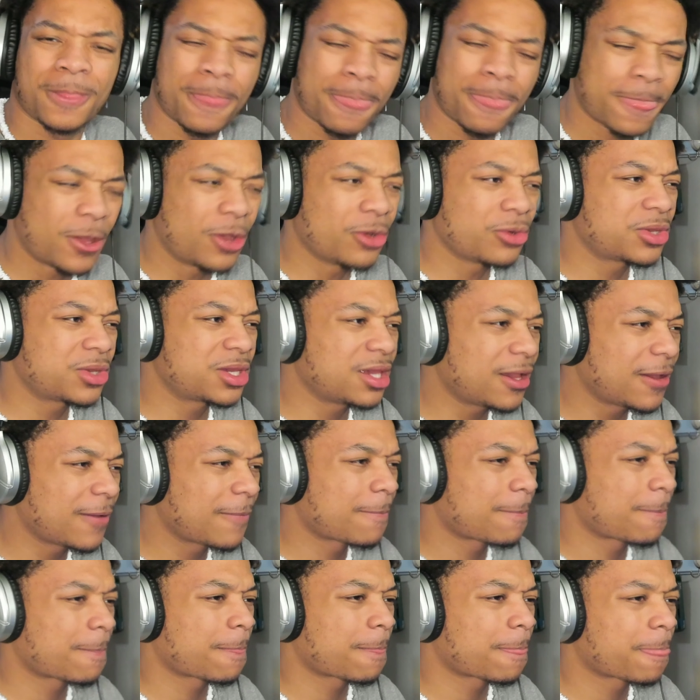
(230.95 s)
I'm okay. In a
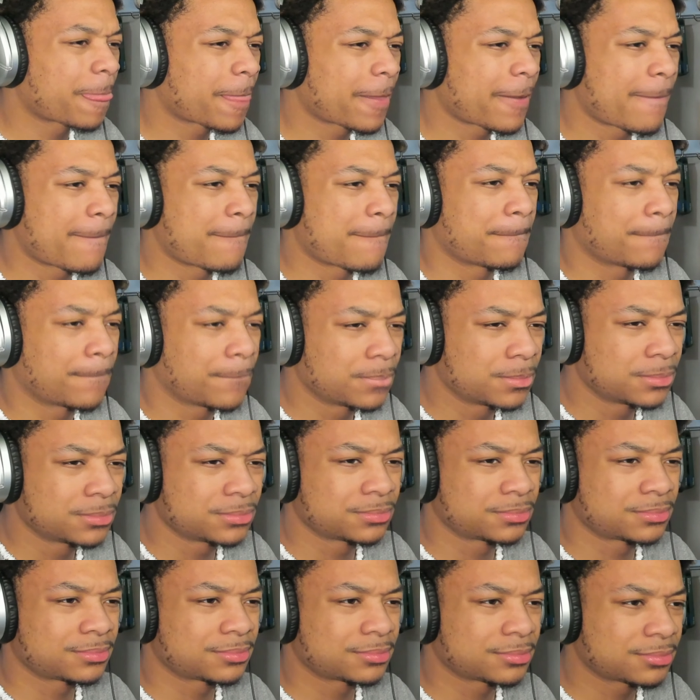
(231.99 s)
penthouse, but still nothing is
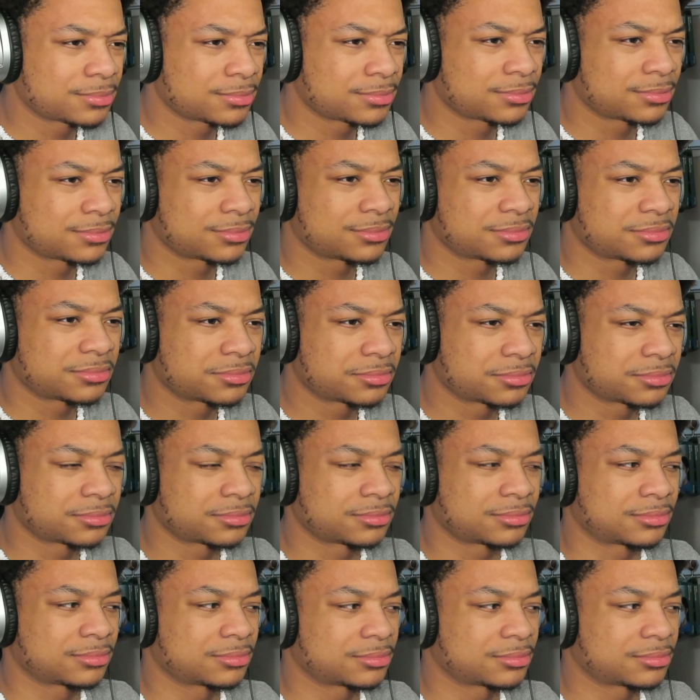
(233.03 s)
sweet. Yeah.